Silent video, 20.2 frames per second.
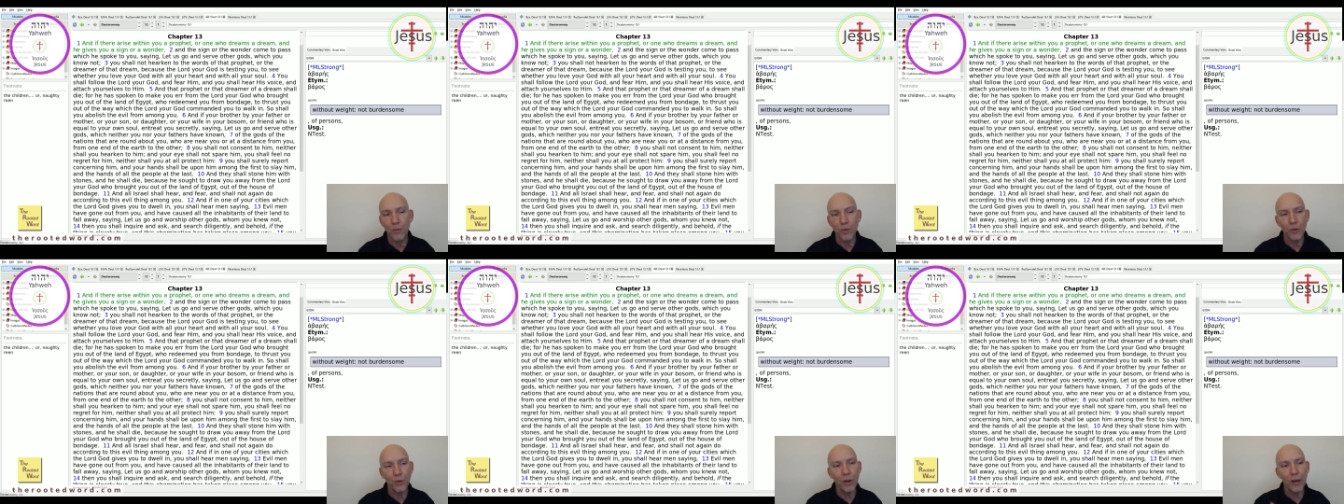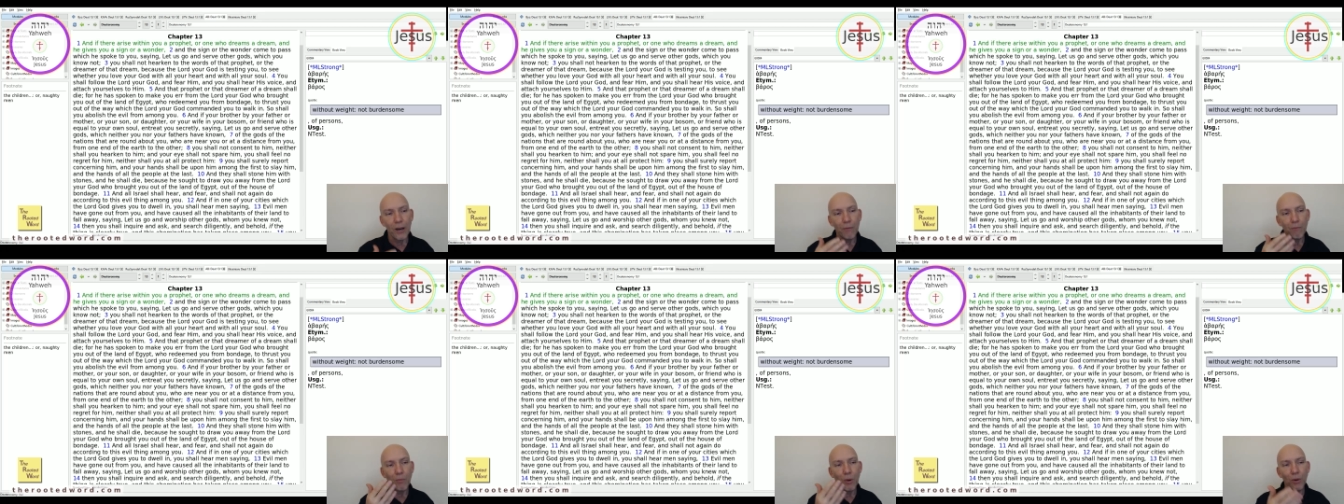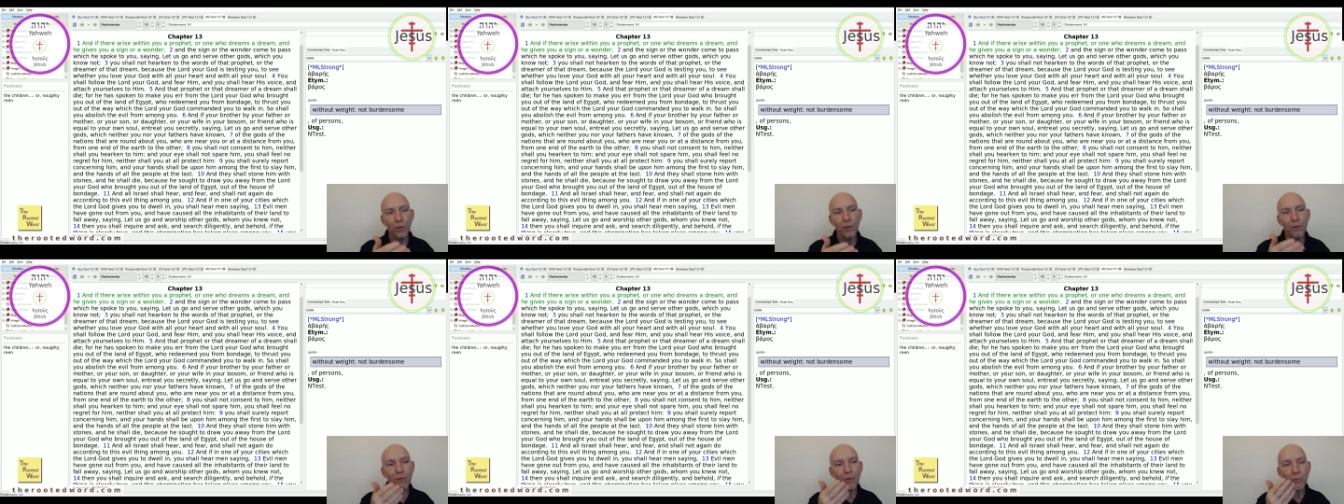You have
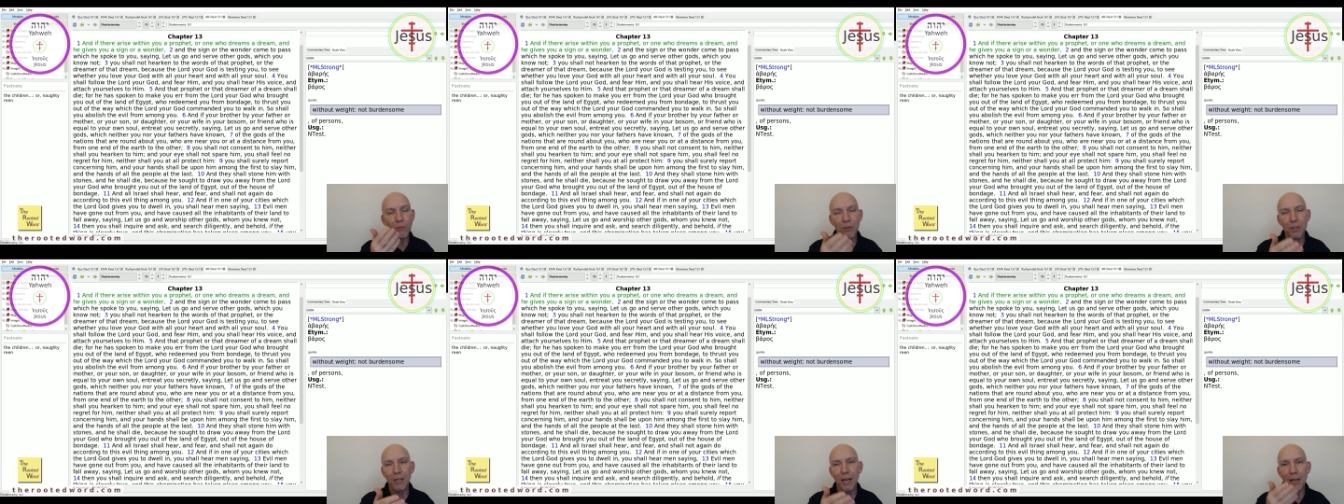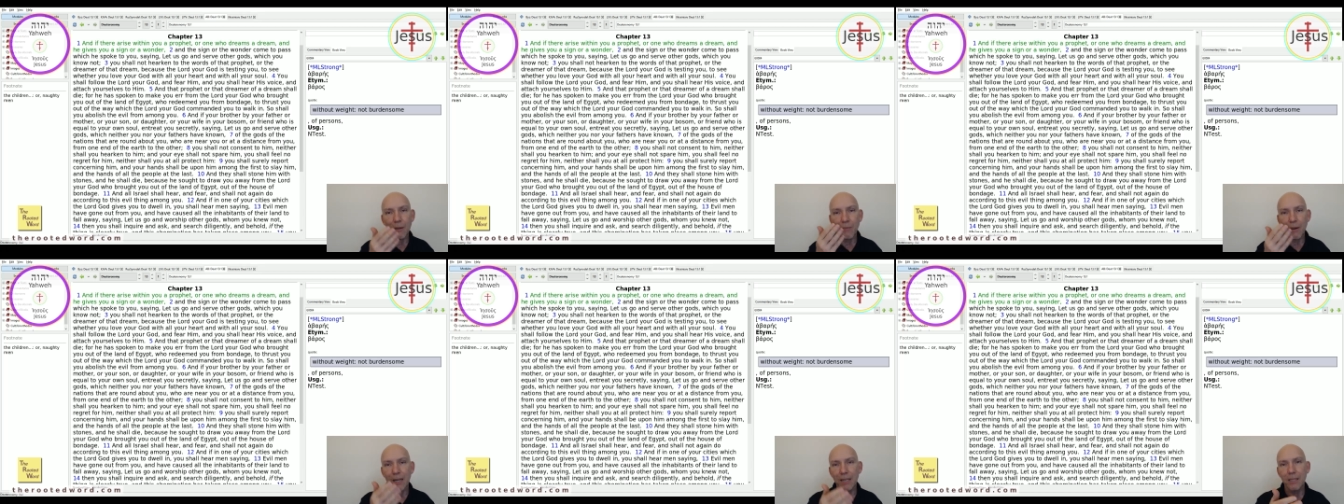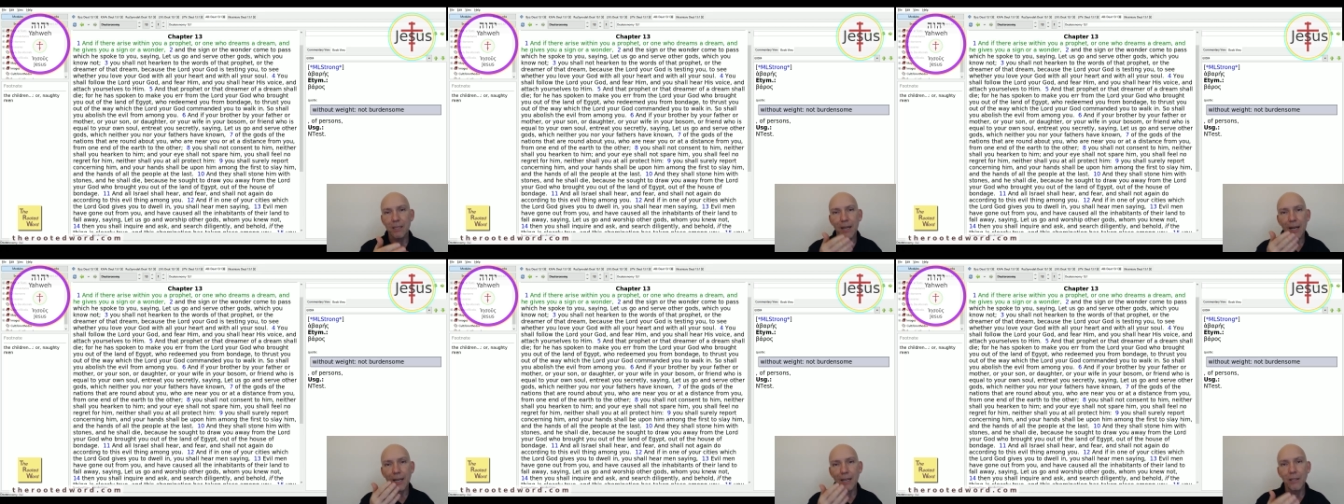both of them side by
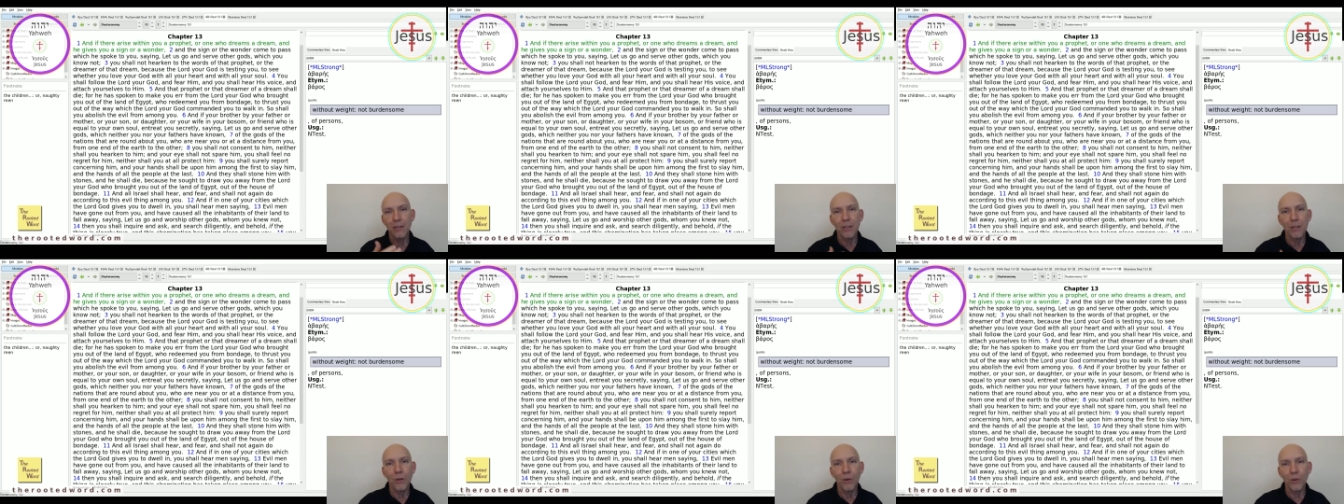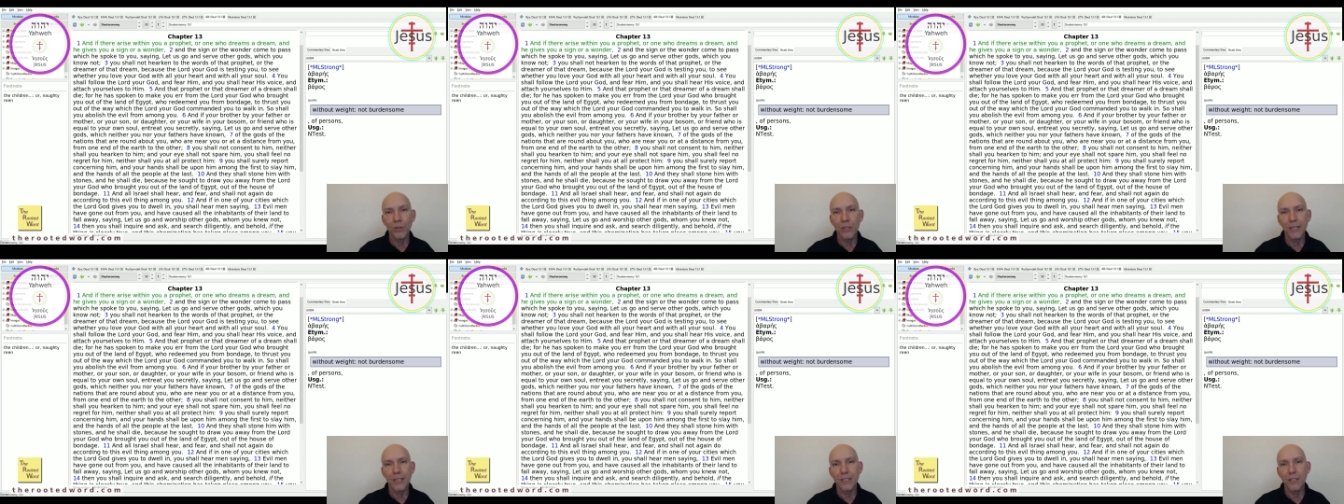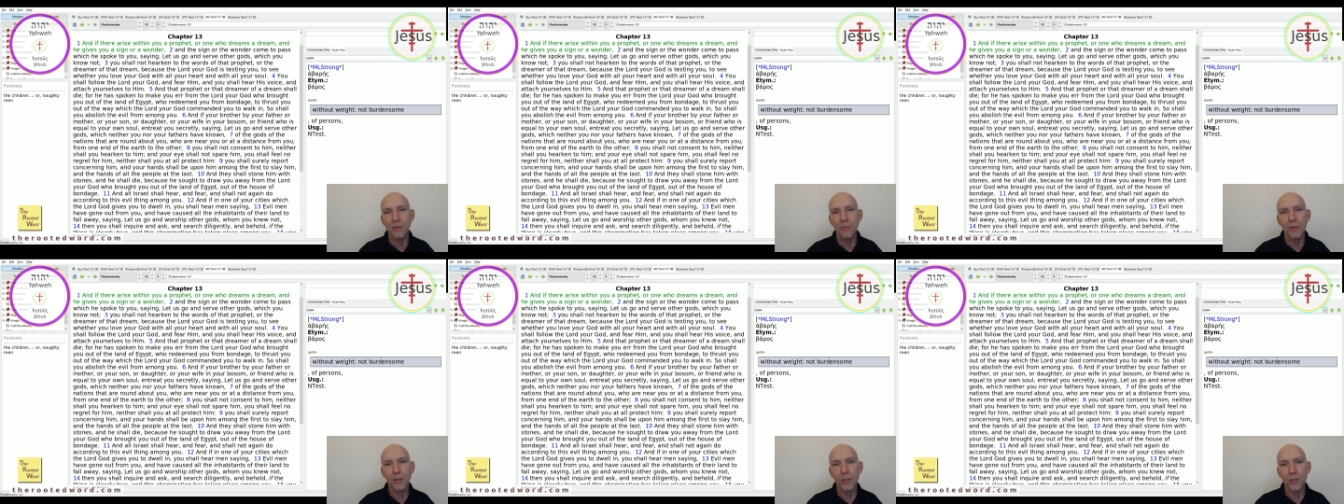side in the Old
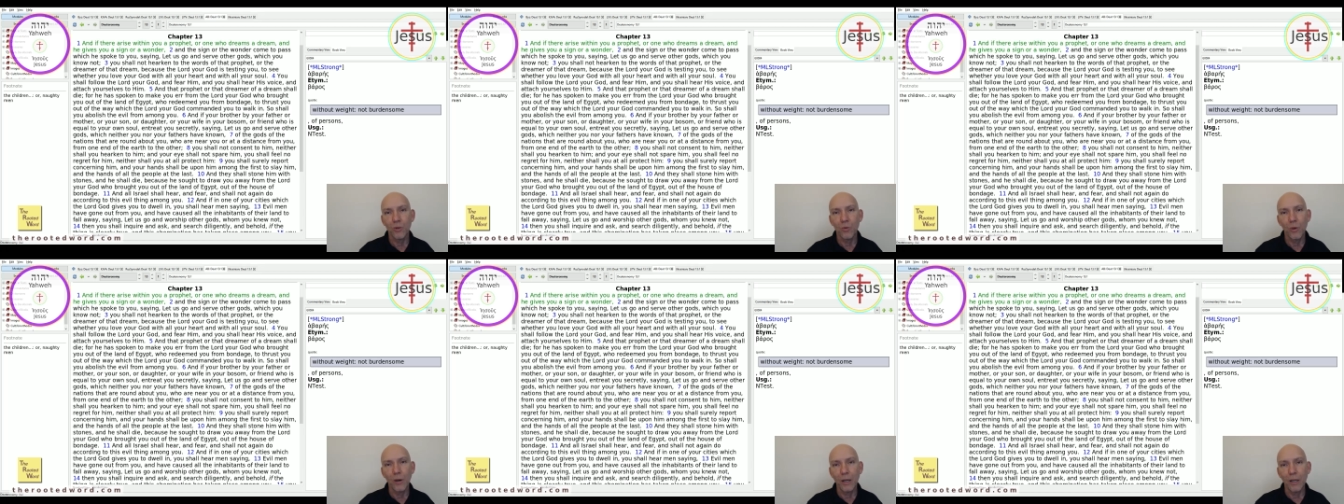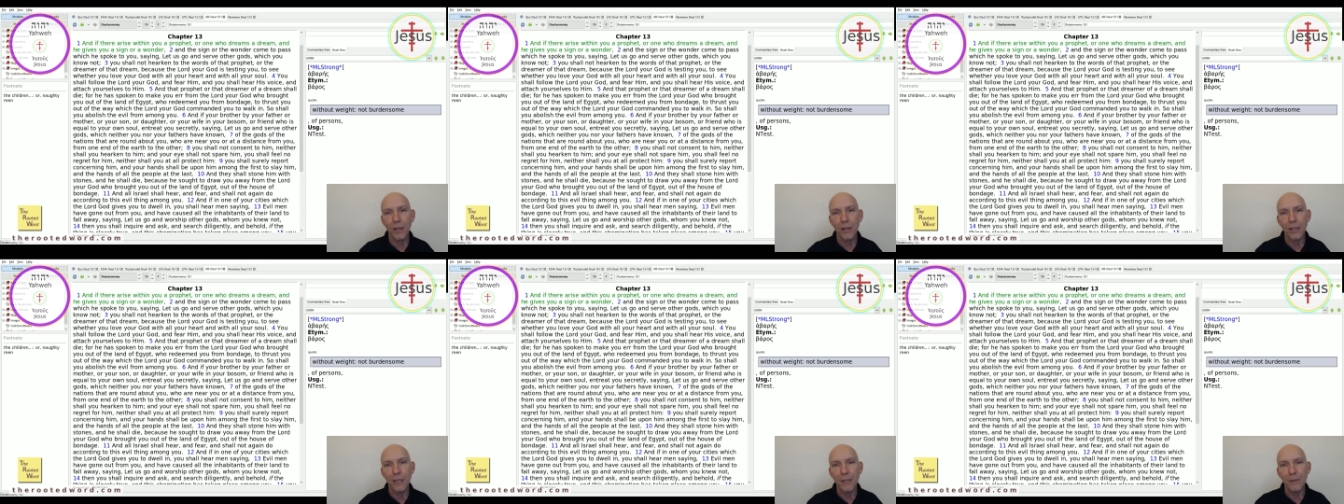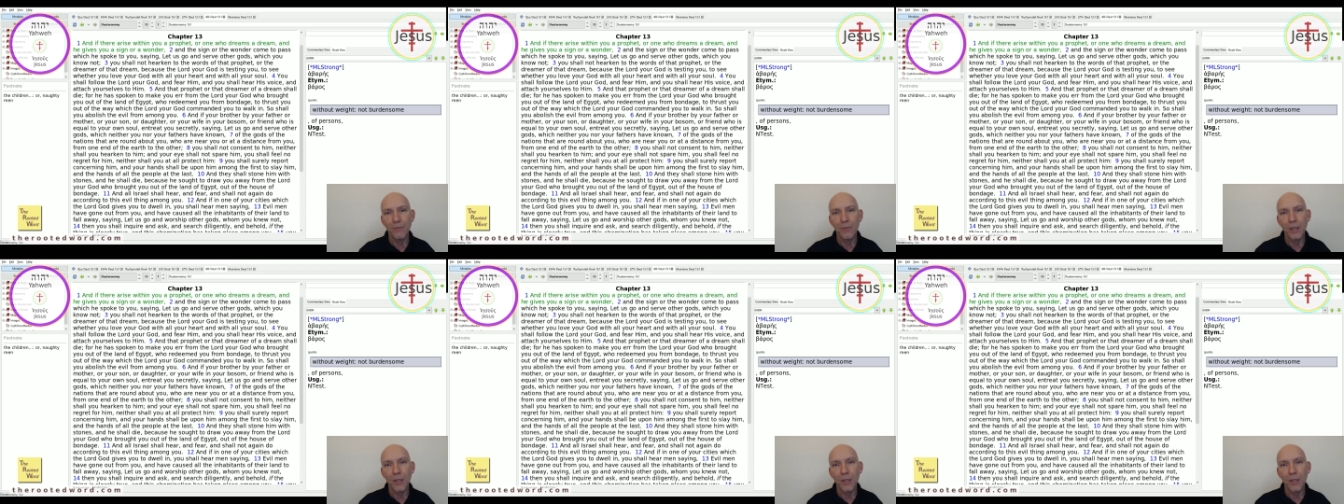Testament as well.